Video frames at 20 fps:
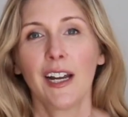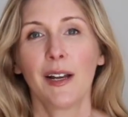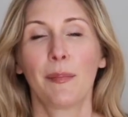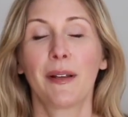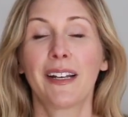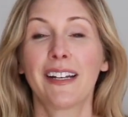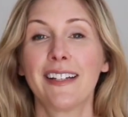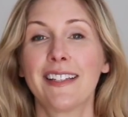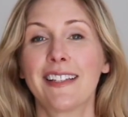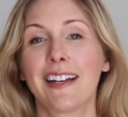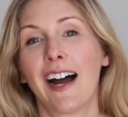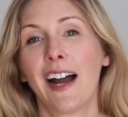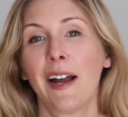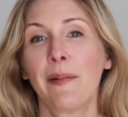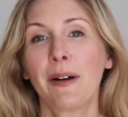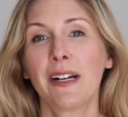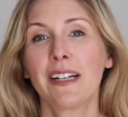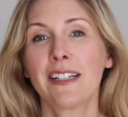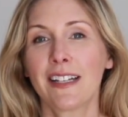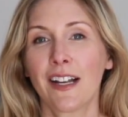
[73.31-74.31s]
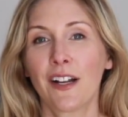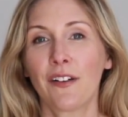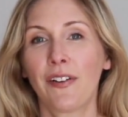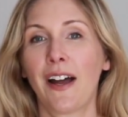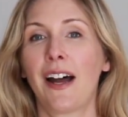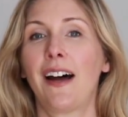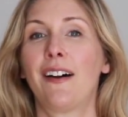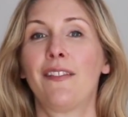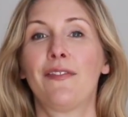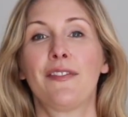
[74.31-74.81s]
because I myself
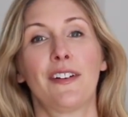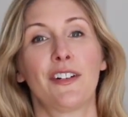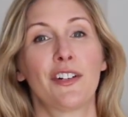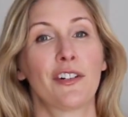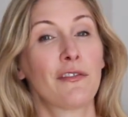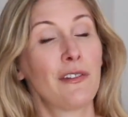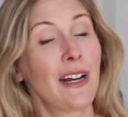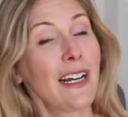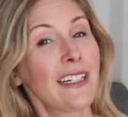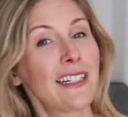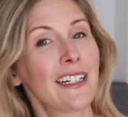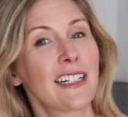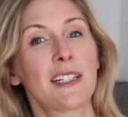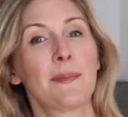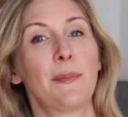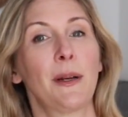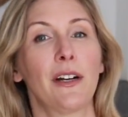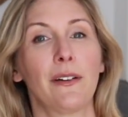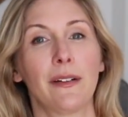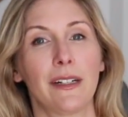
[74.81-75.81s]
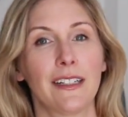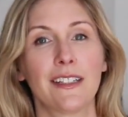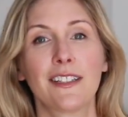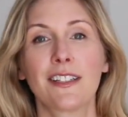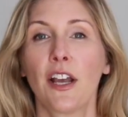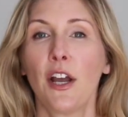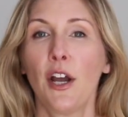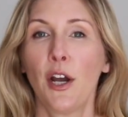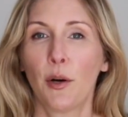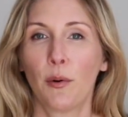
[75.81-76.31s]
have direct experience
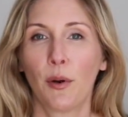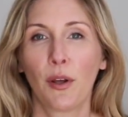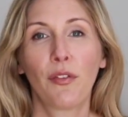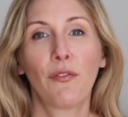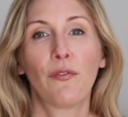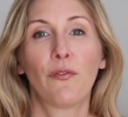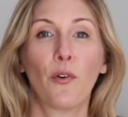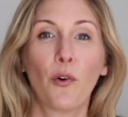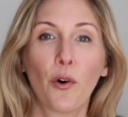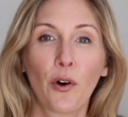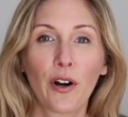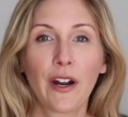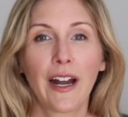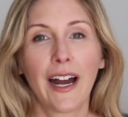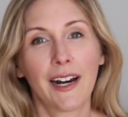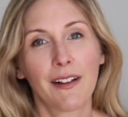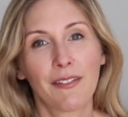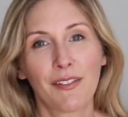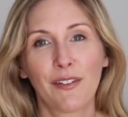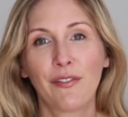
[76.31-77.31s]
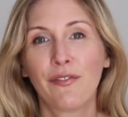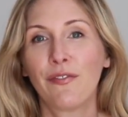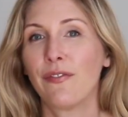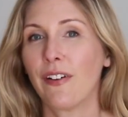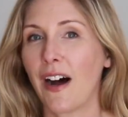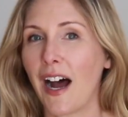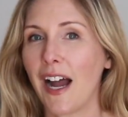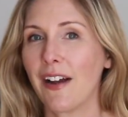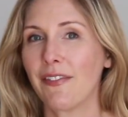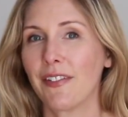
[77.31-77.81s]
with 4 out of the
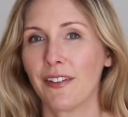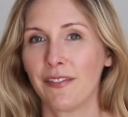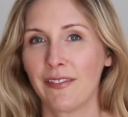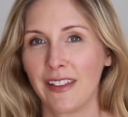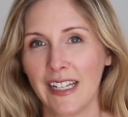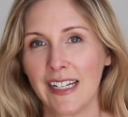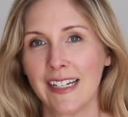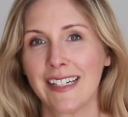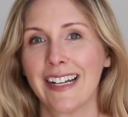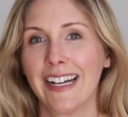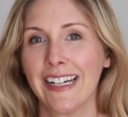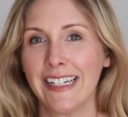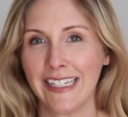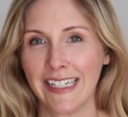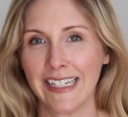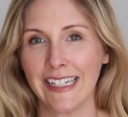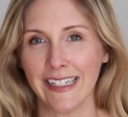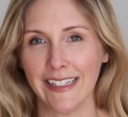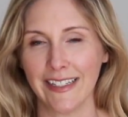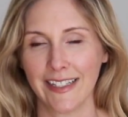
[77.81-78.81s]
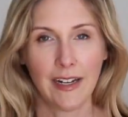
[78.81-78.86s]
5 of these ideas.